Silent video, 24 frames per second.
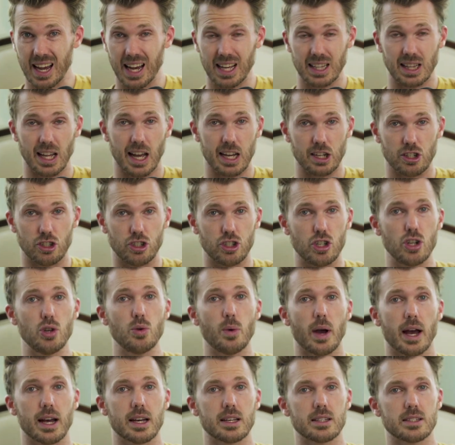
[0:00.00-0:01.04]
at like
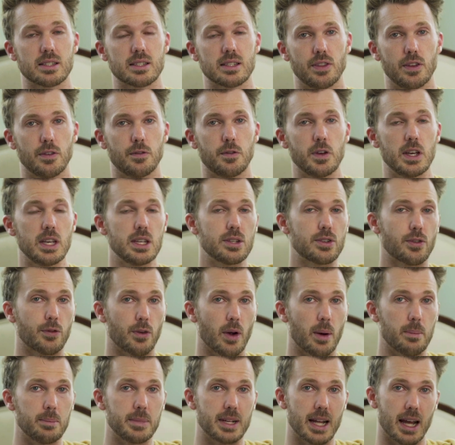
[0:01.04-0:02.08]
2x the fees
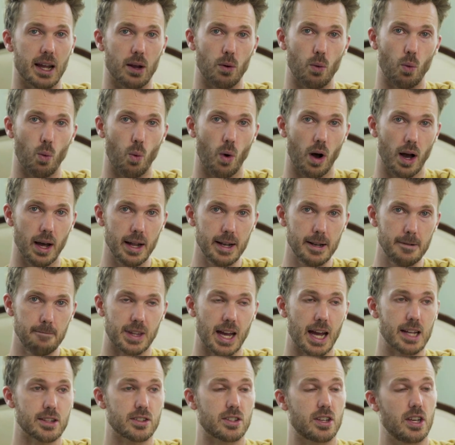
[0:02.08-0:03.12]
from day one,
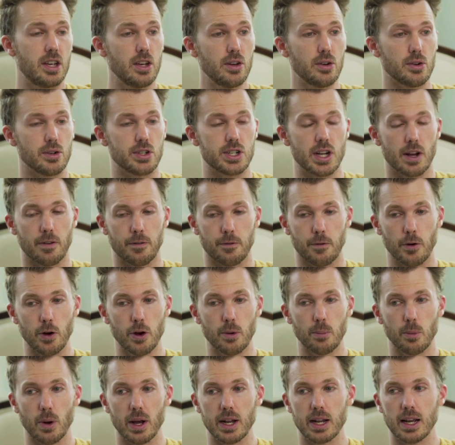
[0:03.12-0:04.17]
that's huge. A
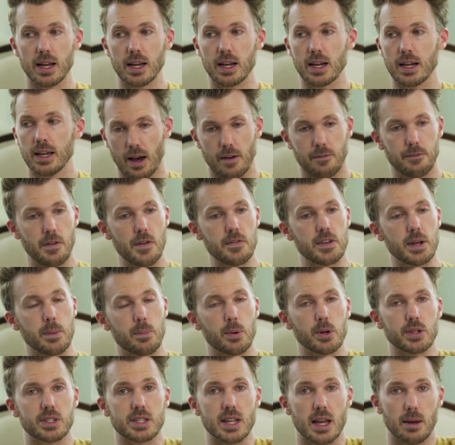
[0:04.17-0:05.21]
firm running a
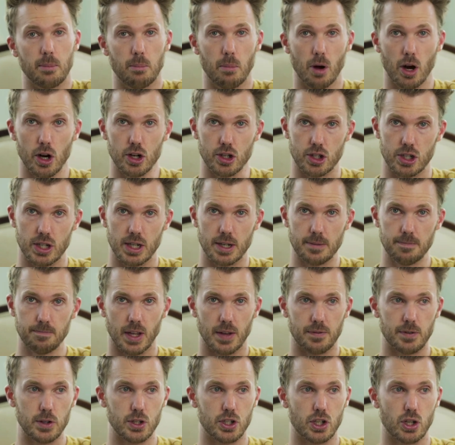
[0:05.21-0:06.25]
50% margin,
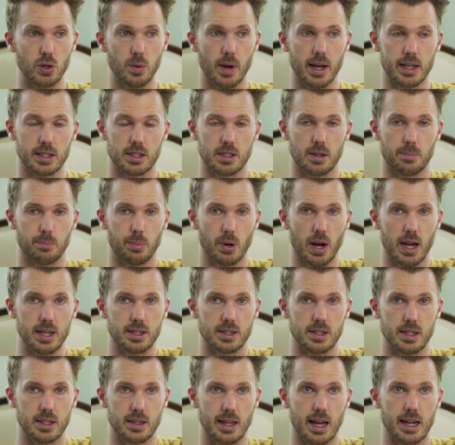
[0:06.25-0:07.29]
if you 2x the
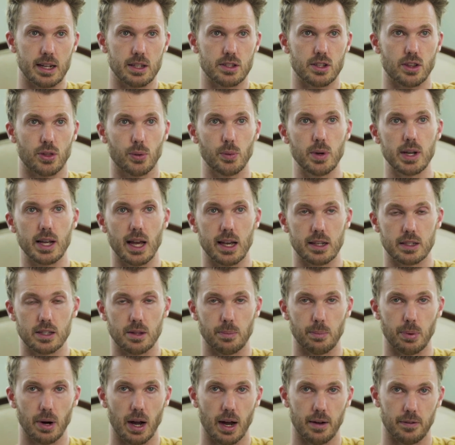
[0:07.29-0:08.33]
pricing, that is 3x the
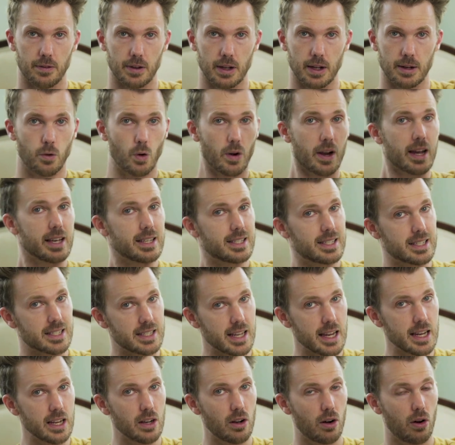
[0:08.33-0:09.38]
profit for a
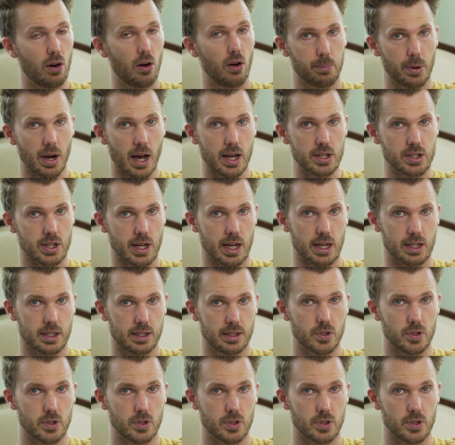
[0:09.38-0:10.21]
single project.